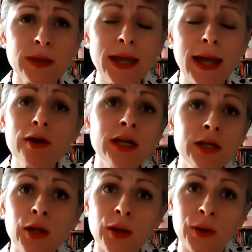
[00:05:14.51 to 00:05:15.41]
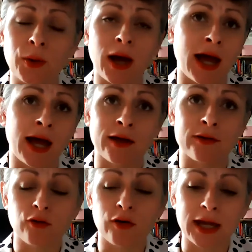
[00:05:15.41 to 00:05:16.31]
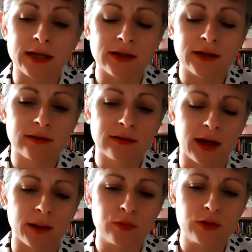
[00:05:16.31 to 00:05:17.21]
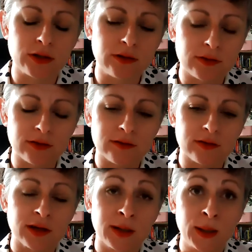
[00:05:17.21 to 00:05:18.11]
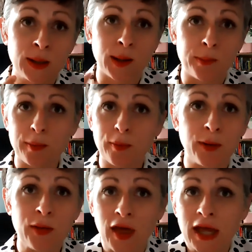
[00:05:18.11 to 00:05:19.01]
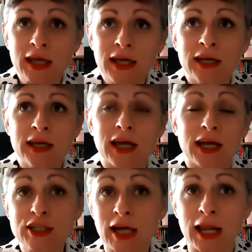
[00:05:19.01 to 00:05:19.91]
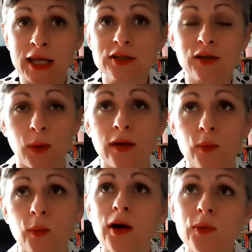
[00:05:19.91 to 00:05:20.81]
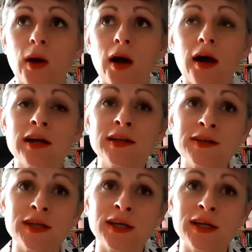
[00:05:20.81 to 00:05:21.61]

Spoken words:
How can you, as creators and producers and people who think and challenge the way the world works,